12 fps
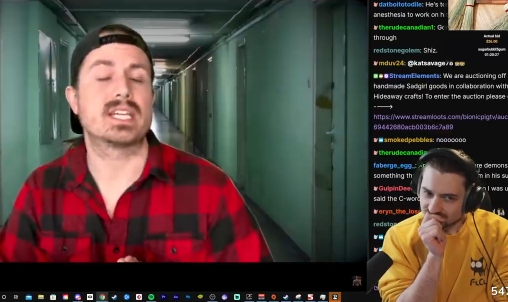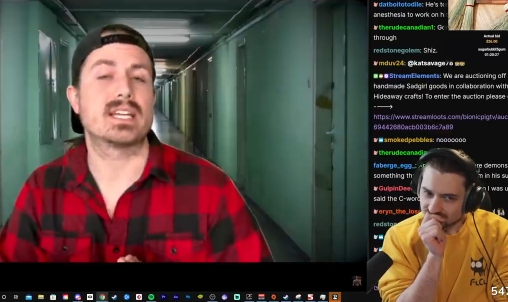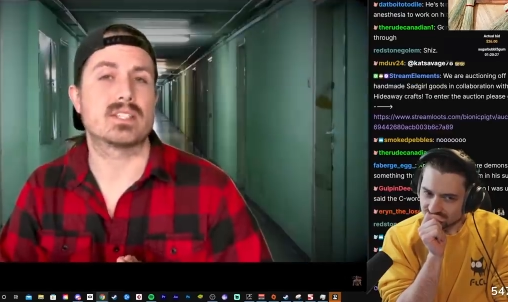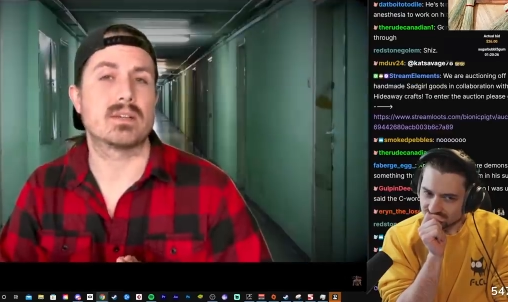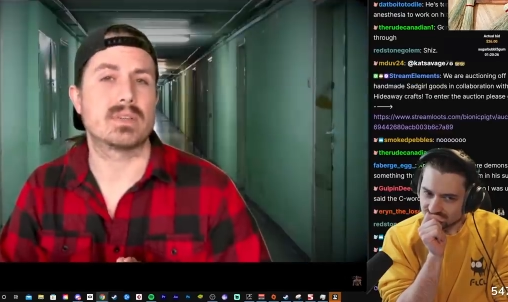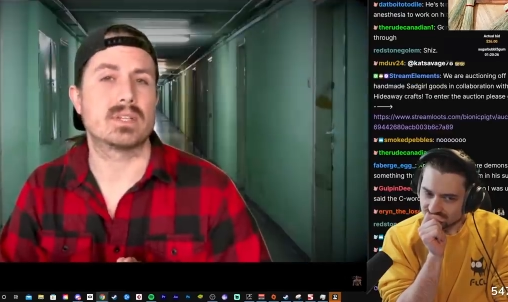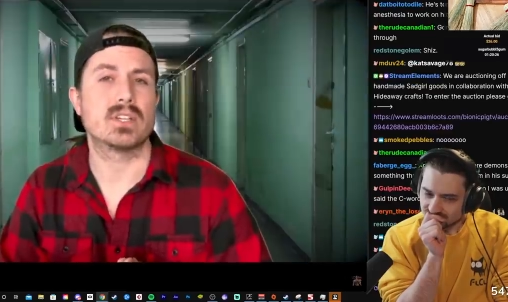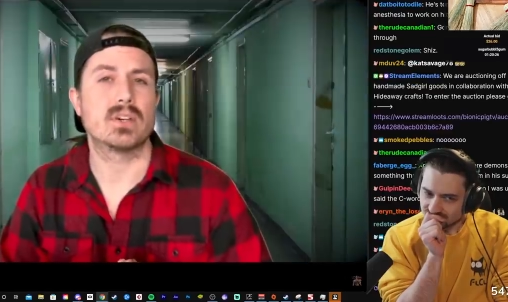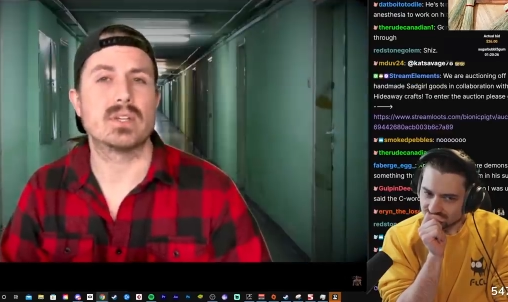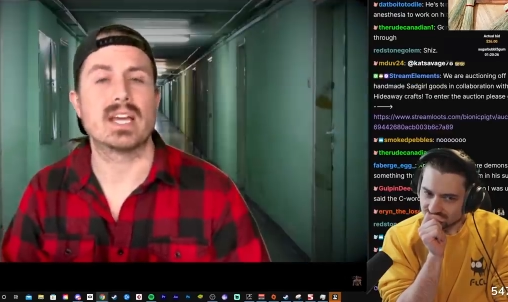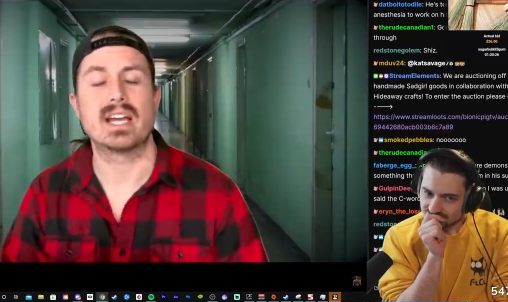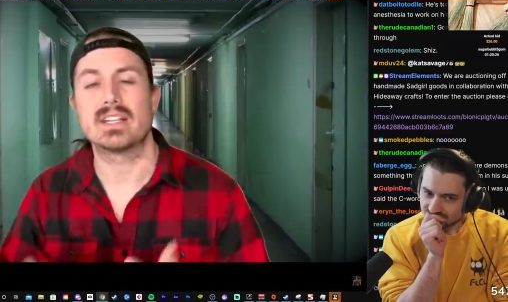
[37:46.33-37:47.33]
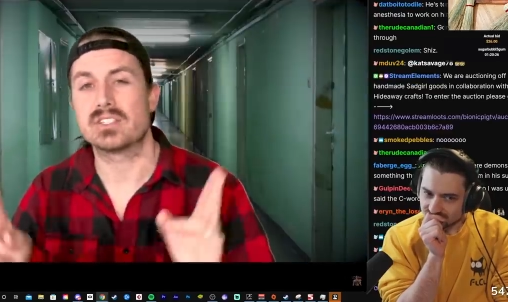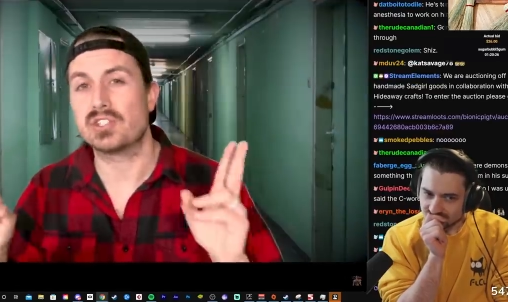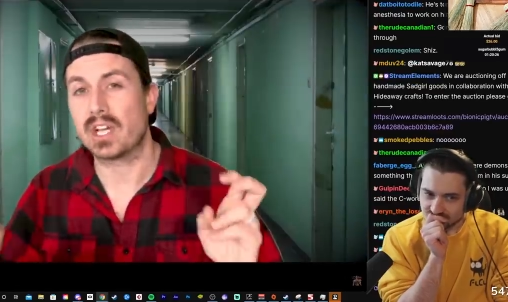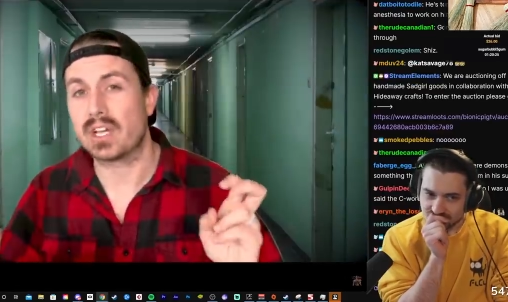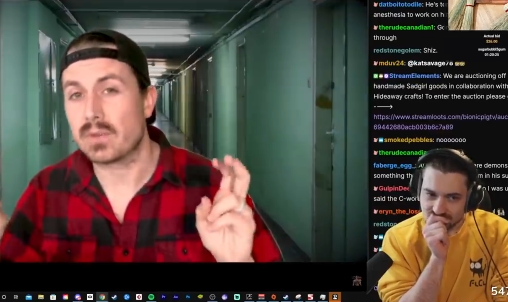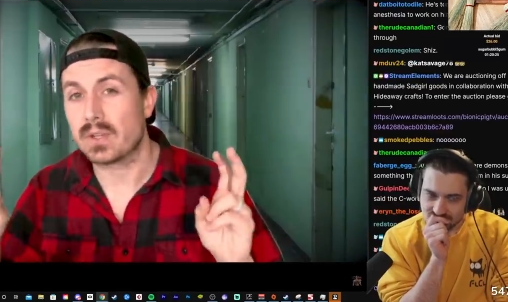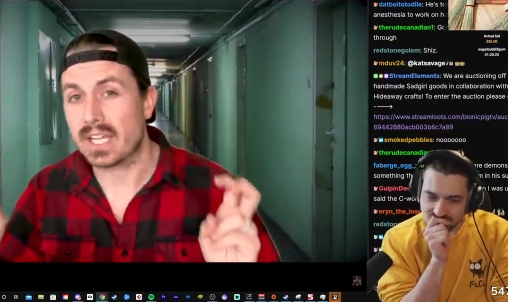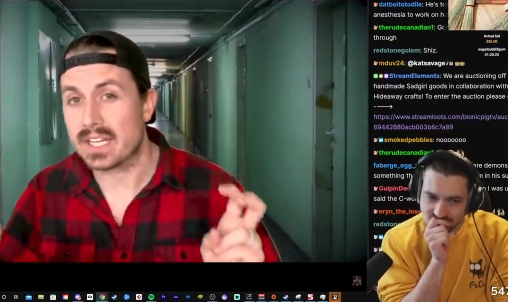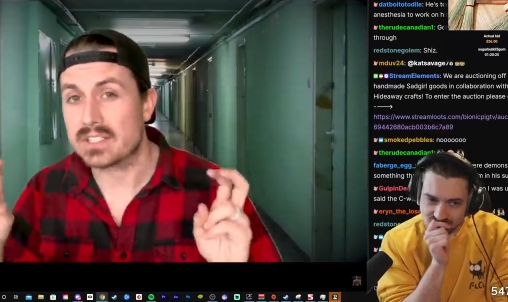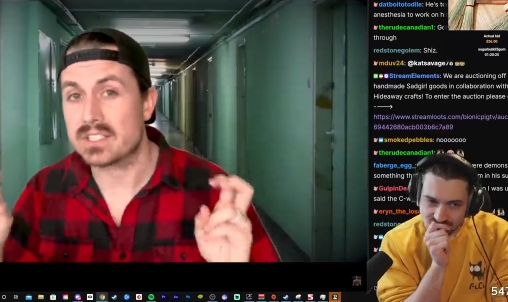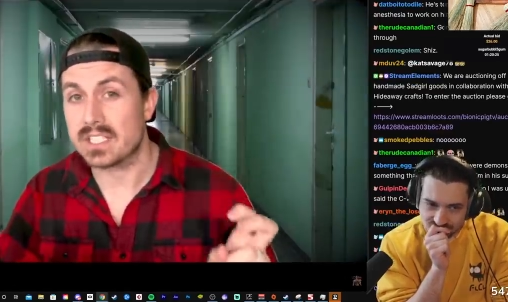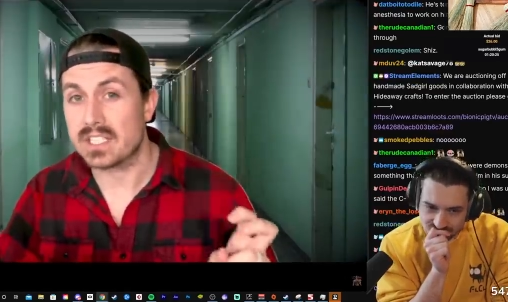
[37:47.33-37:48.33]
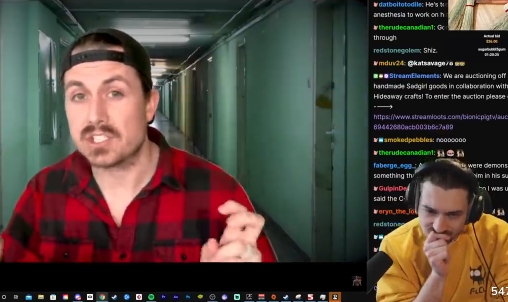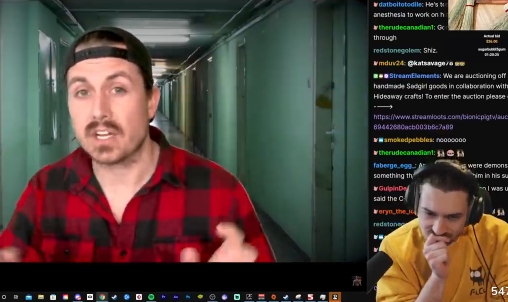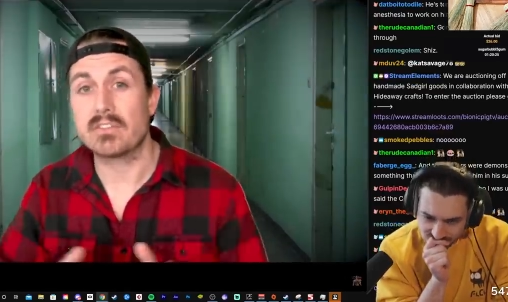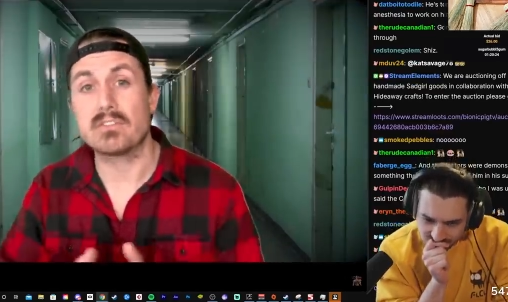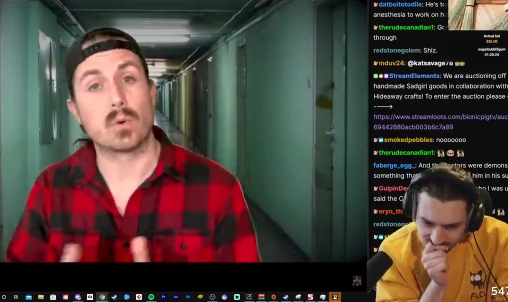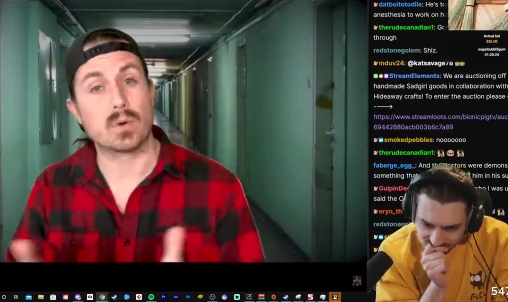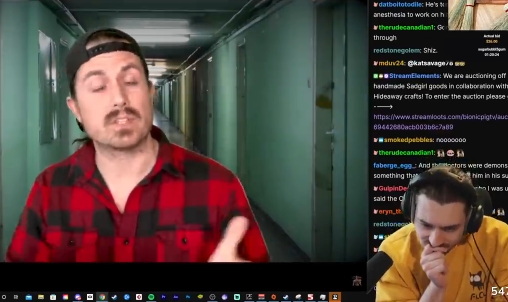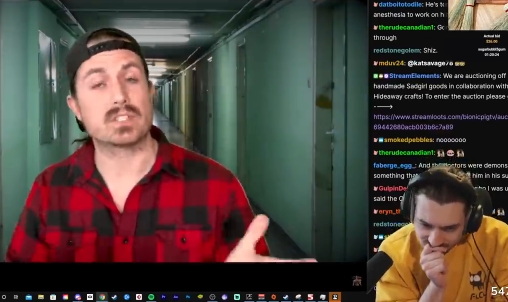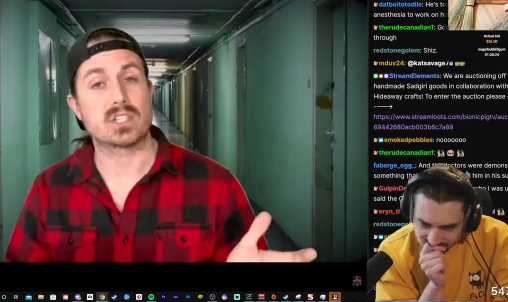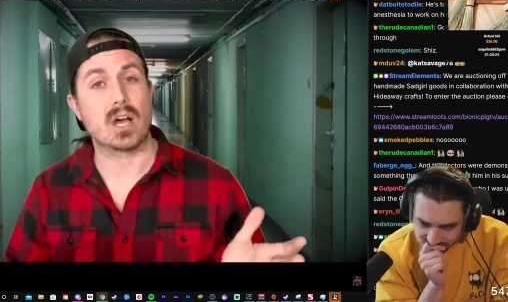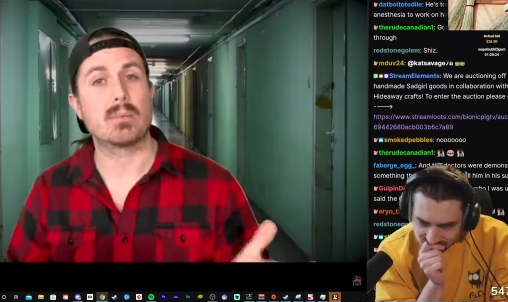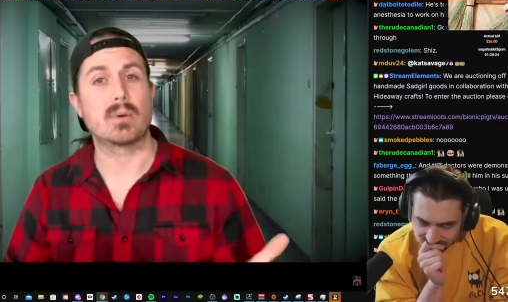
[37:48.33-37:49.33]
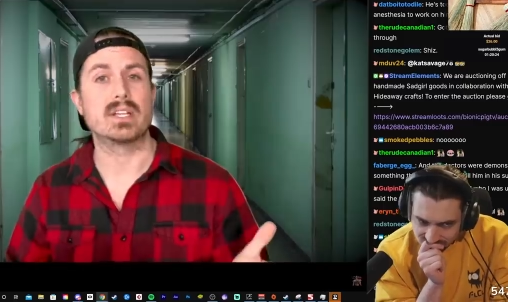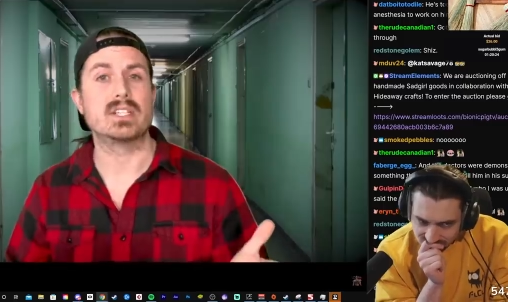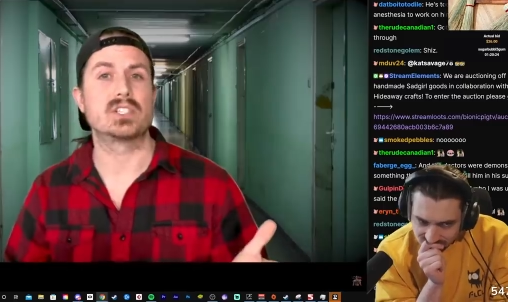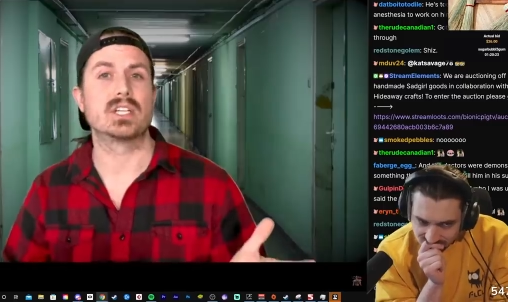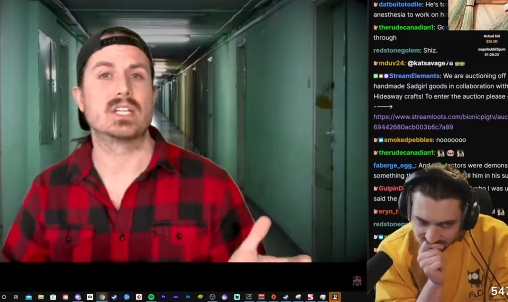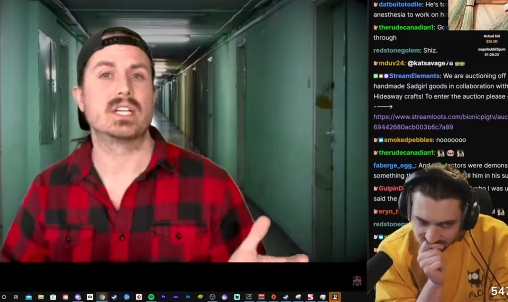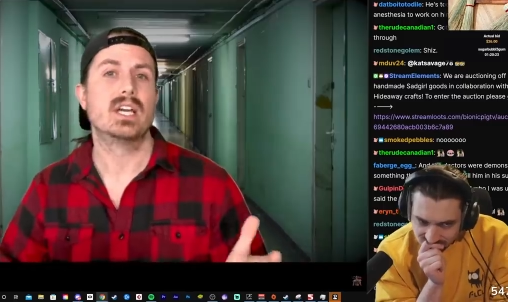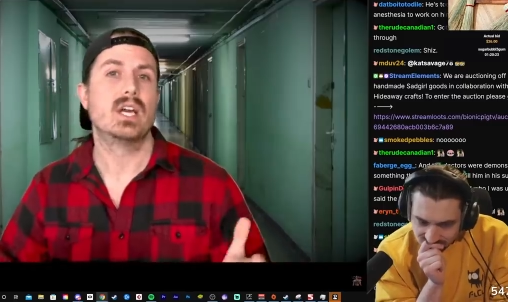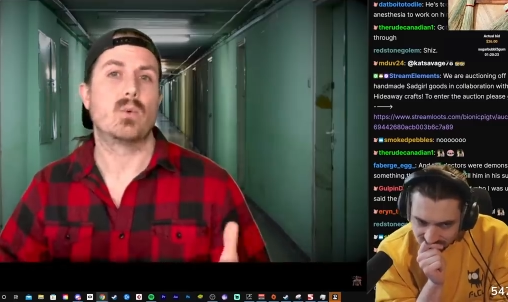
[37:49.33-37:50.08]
Speaker 1: to get something known as general anesthesia for this operation,